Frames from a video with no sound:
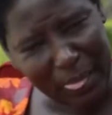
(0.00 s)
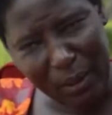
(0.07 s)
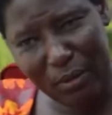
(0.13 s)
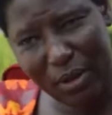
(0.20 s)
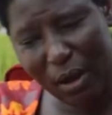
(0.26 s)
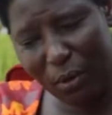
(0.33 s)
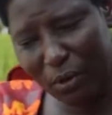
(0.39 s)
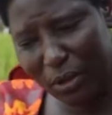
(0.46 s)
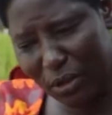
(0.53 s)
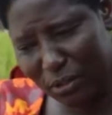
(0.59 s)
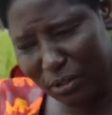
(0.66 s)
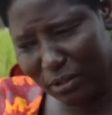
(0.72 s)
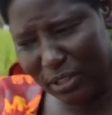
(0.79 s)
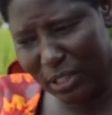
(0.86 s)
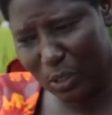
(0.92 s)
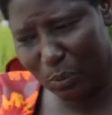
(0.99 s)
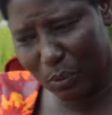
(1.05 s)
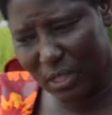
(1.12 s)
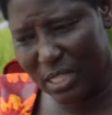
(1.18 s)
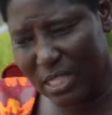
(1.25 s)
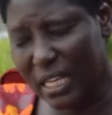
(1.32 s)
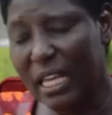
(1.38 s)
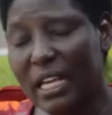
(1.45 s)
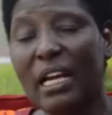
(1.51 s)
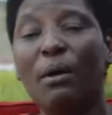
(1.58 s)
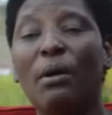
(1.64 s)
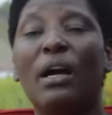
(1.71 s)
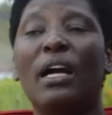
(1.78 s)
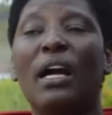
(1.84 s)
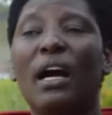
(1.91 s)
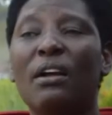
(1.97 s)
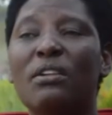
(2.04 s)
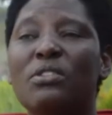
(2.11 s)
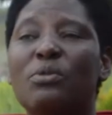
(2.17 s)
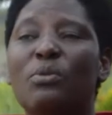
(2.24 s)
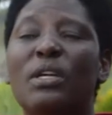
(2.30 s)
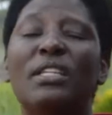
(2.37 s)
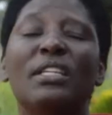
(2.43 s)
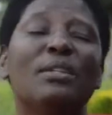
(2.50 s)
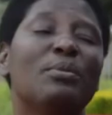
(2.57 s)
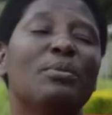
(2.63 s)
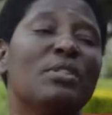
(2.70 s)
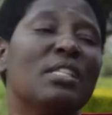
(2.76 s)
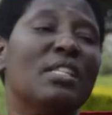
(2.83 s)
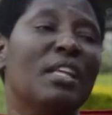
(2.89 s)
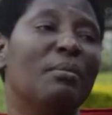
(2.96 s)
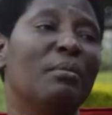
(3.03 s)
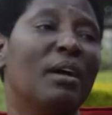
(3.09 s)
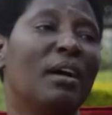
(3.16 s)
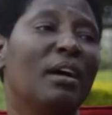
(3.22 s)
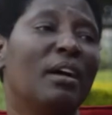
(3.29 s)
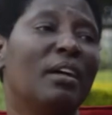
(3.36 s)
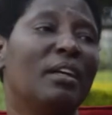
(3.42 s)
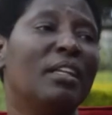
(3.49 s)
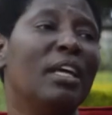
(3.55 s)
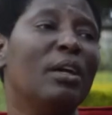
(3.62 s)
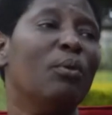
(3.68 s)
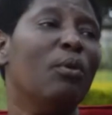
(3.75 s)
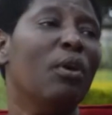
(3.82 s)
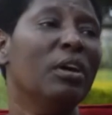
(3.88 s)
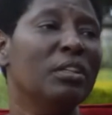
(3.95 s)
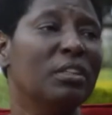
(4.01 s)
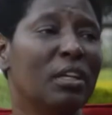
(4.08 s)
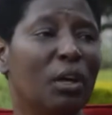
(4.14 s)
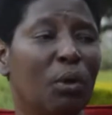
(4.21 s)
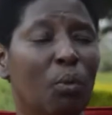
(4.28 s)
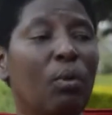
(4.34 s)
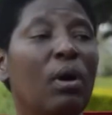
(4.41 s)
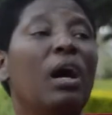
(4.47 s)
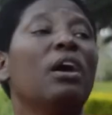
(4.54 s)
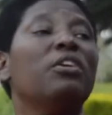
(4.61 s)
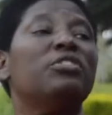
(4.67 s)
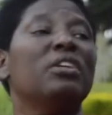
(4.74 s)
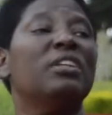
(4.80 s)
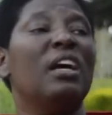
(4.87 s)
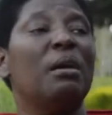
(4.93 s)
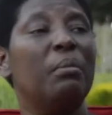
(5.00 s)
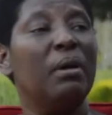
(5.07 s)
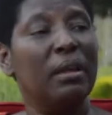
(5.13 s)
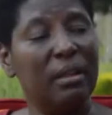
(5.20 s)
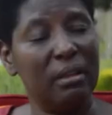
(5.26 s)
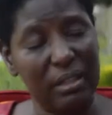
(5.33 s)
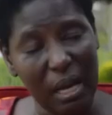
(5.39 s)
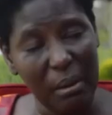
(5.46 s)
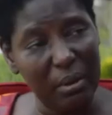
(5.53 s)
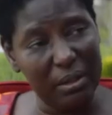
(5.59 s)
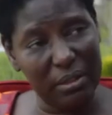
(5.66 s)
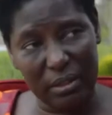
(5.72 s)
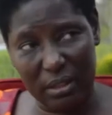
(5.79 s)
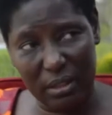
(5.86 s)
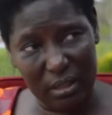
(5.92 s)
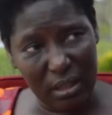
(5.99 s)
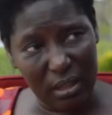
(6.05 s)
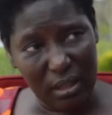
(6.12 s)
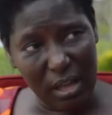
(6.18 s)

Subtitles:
We are well known in sports, like our girls working with Sitema. They won, who are actually number three.